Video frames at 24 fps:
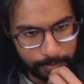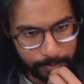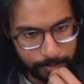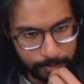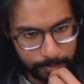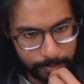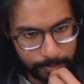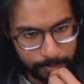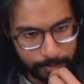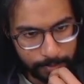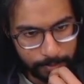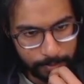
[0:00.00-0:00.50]

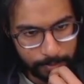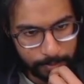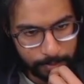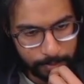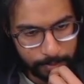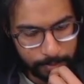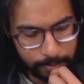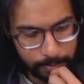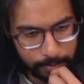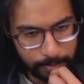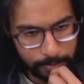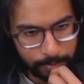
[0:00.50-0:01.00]

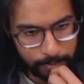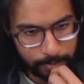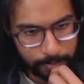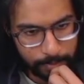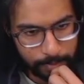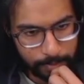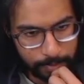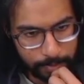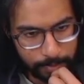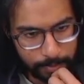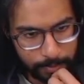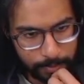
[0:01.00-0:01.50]

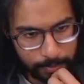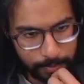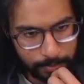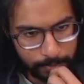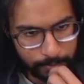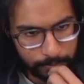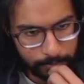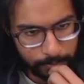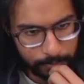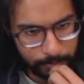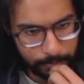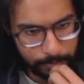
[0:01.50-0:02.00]

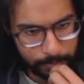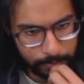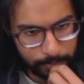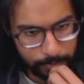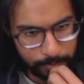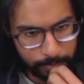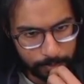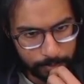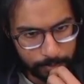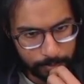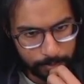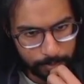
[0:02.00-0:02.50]

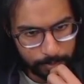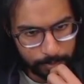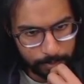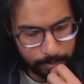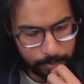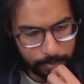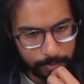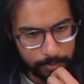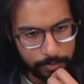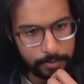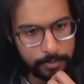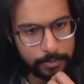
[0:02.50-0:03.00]

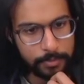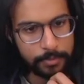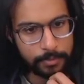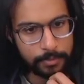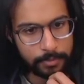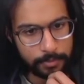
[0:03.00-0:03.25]
No words are spoken by the person on screen.